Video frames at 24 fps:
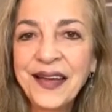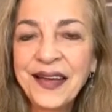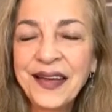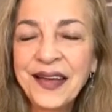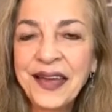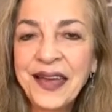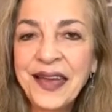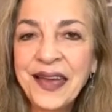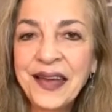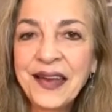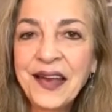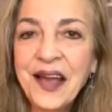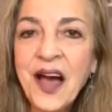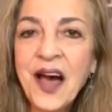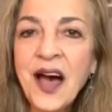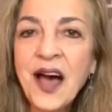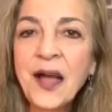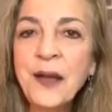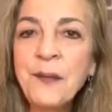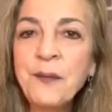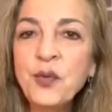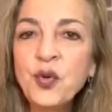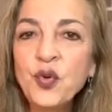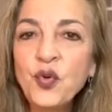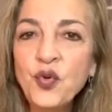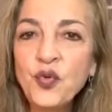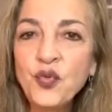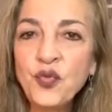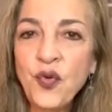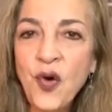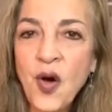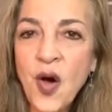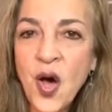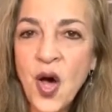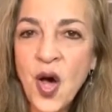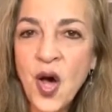can I move
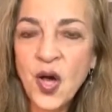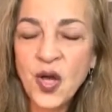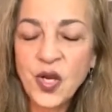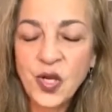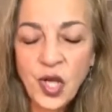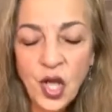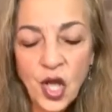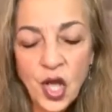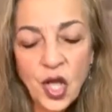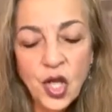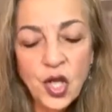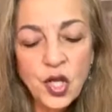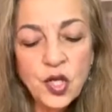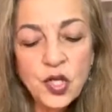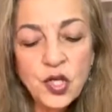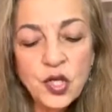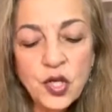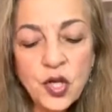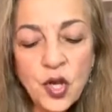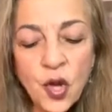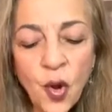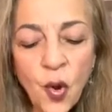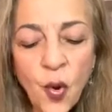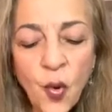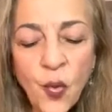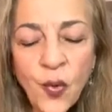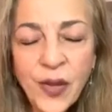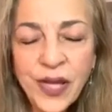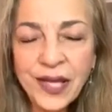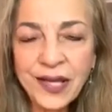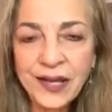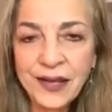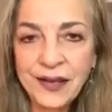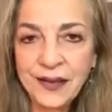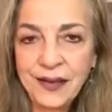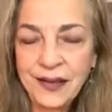on
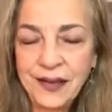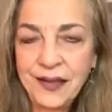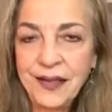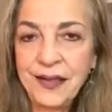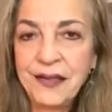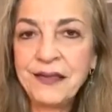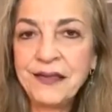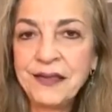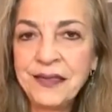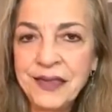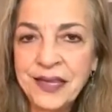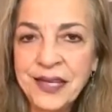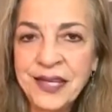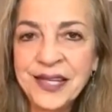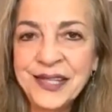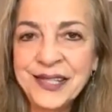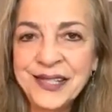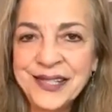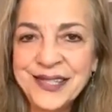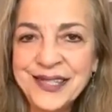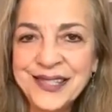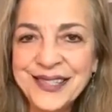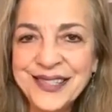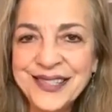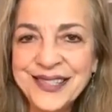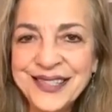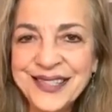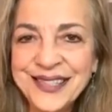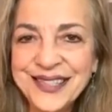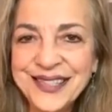knowing this?